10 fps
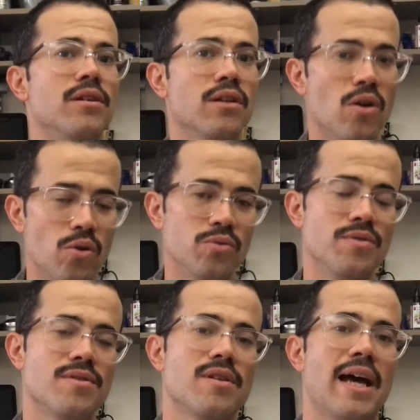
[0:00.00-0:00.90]

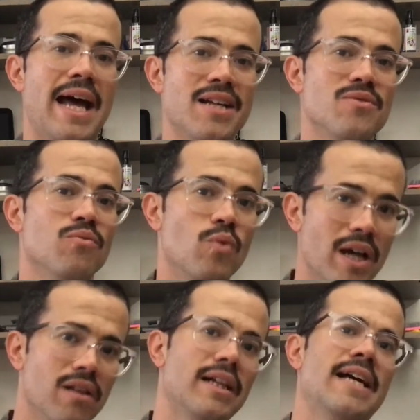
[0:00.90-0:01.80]
cones as
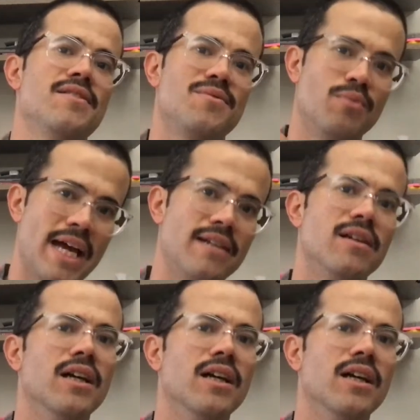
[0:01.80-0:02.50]
well as red,